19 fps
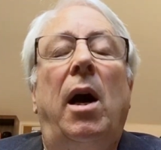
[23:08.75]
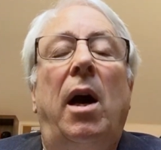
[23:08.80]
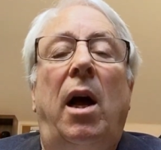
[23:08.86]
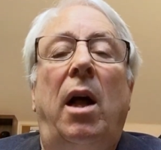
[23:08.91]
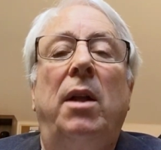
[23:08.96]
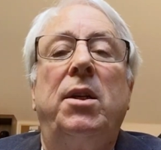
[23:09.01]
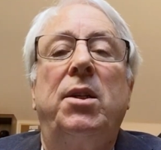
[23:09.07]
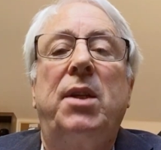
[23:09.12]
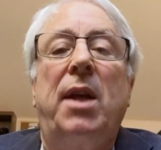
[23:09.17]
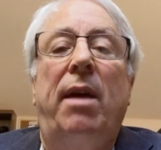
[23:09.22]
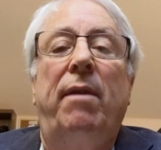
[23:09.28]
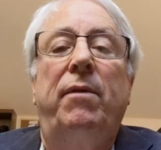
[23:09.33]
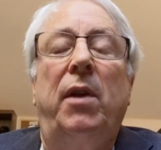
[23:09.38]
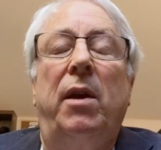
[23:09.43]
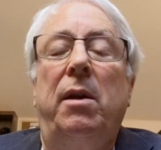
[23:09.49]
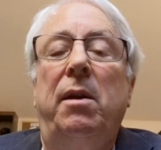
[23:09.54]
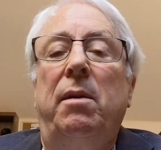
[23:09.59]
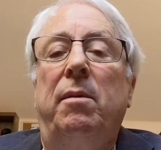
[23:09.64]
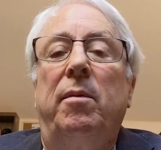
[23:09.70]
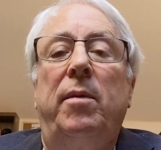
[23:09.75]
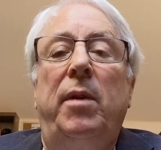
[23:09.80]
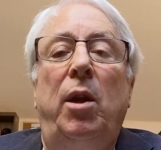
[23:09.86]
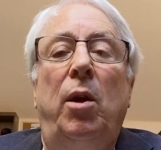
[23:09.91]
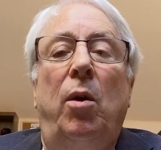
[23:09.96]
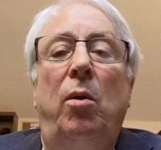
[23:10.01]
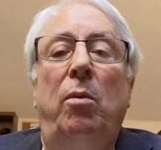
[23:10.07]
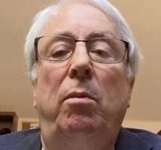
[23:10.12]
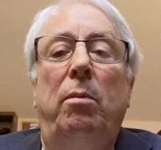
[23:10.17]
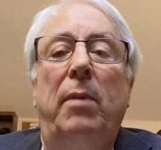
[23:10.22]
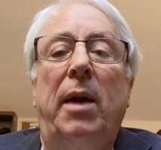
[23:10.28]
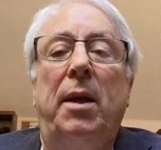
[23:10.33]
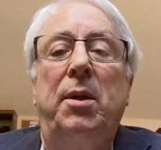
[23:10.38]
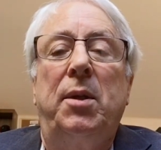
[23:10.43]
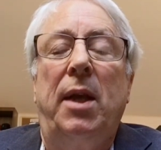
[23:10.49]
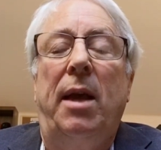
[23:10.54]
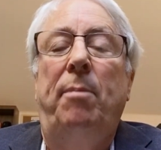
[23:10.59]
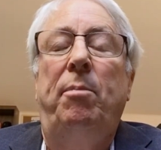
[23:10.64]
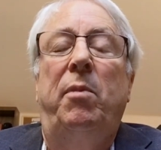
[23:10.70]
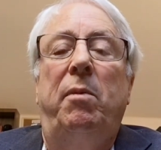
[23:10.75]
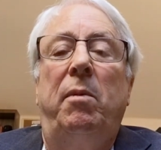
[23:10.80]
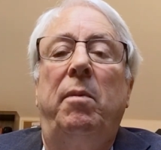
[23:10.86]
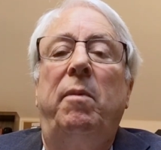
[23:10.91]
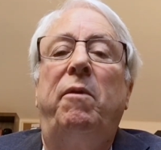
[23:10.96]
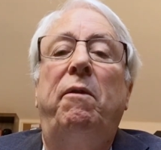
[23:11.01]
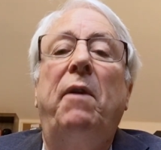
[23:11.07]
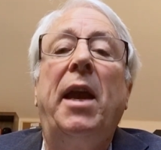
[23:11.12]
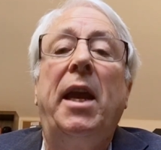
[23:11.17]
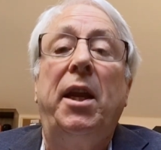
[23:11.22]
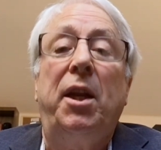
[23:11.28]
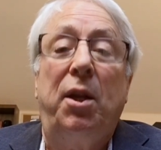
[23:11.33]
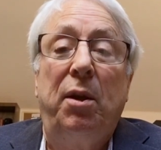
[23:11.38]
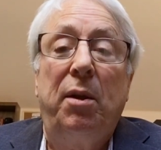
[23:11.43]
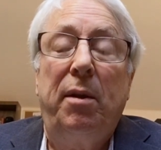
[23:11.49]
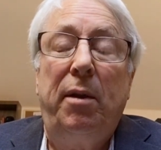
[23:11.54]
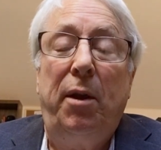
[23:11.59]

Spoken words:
I'll just have to, you know, accept fate,